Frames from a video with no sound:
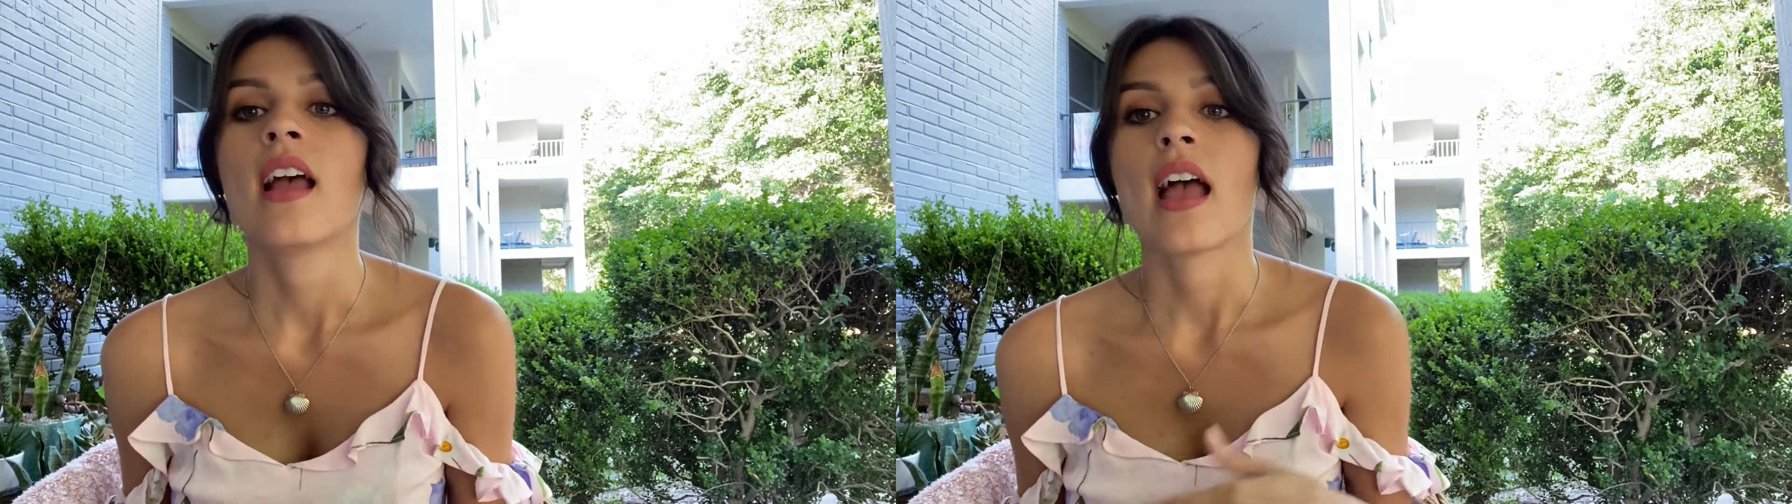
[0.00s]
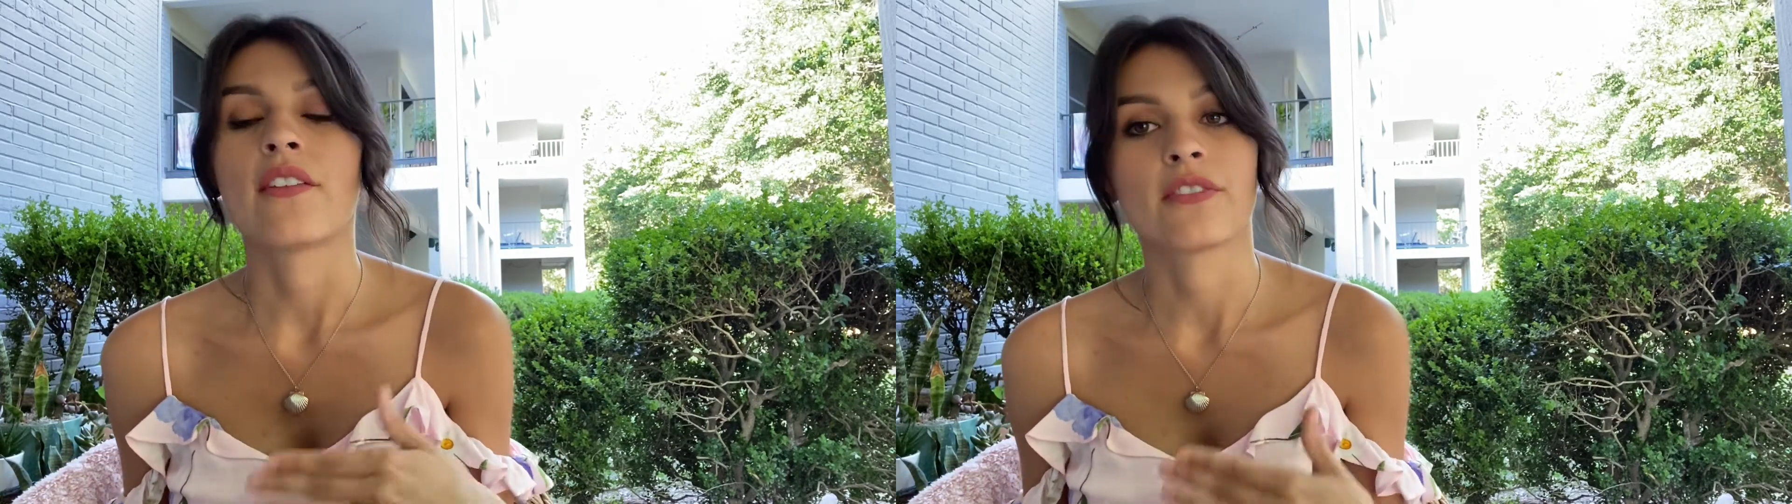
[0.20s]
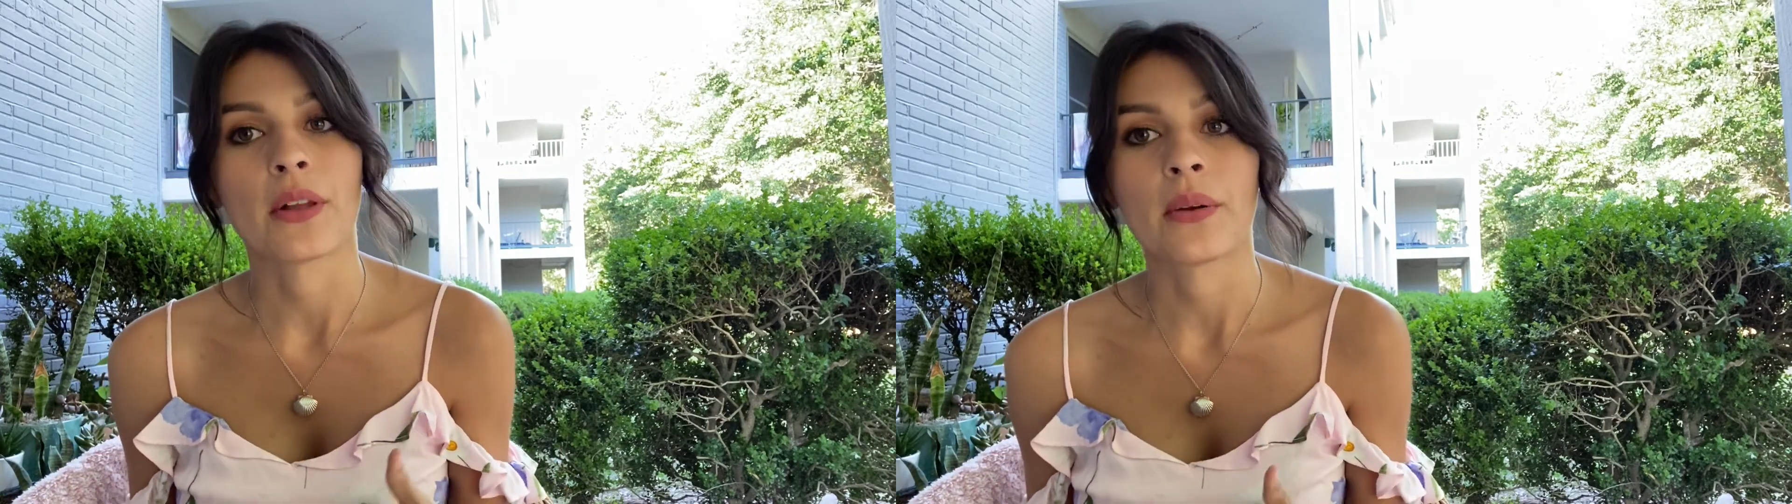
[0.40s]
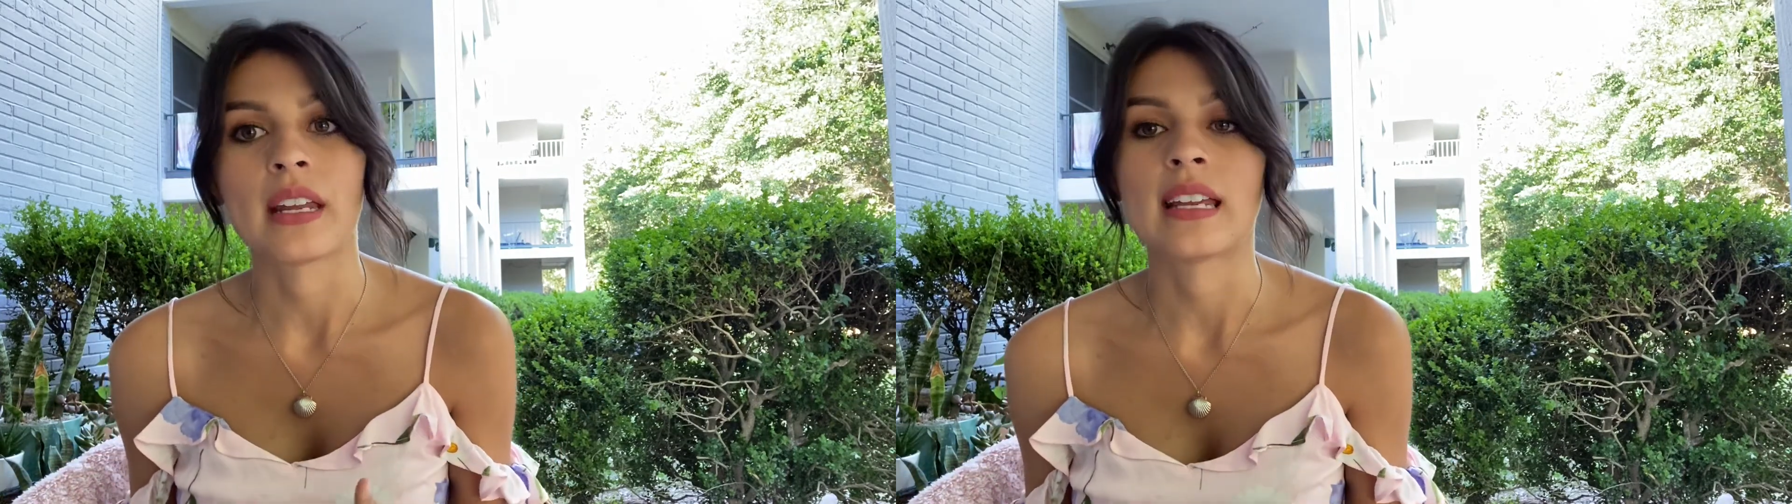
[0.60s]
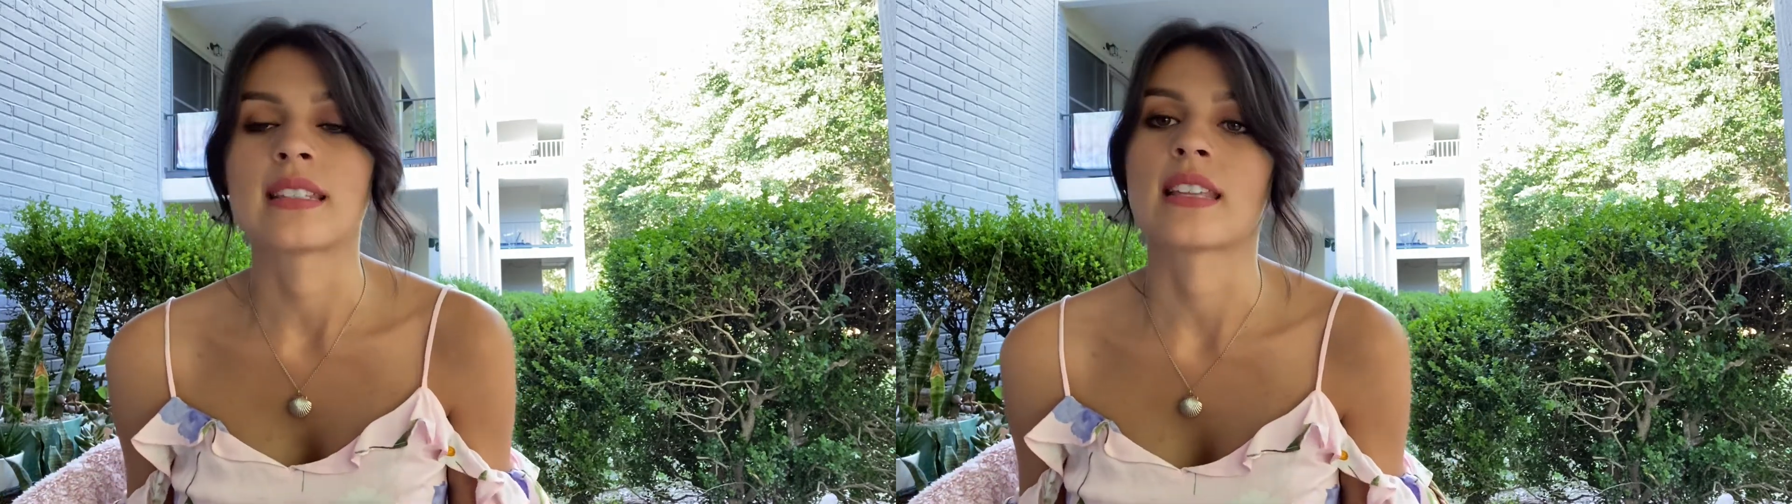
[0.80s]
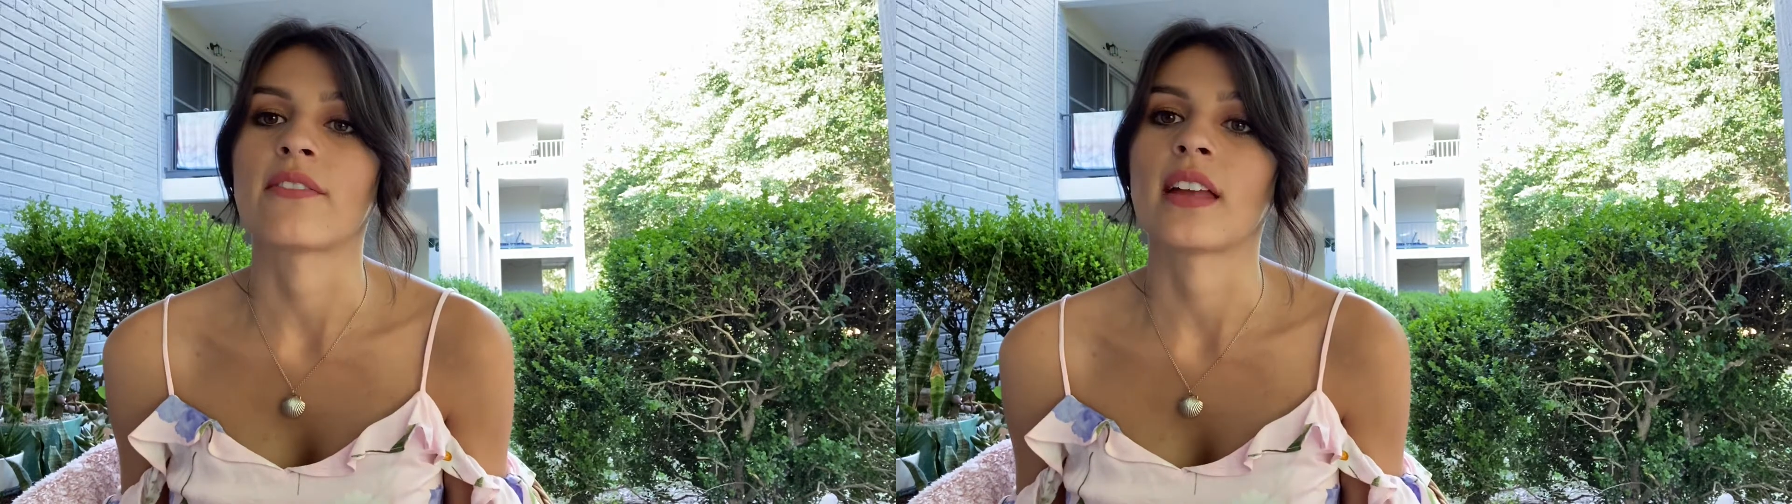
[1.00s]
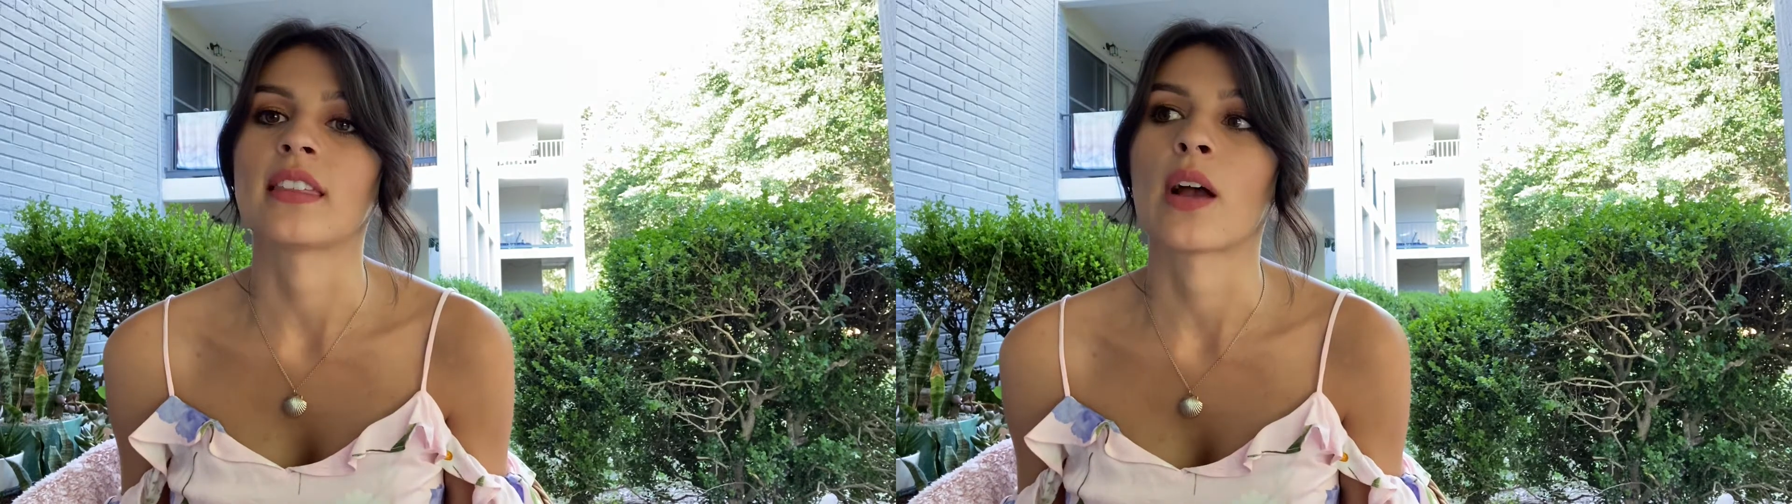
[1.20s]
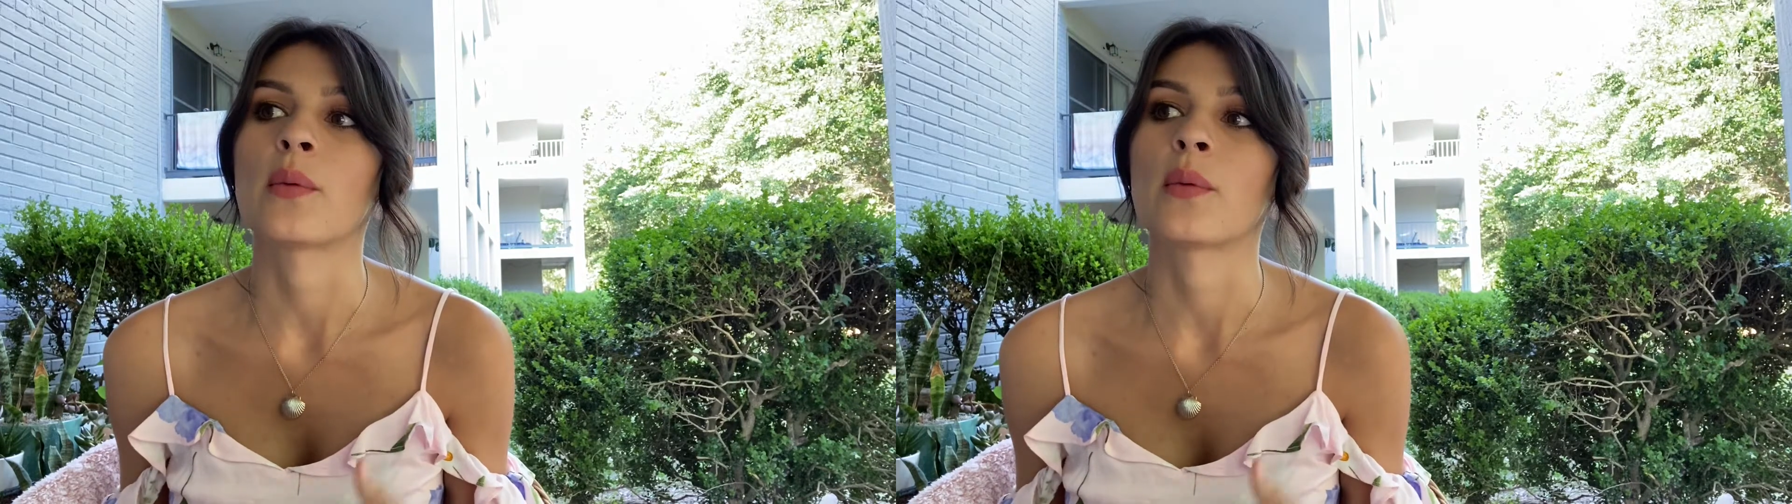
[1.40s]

and floating and stuff like that,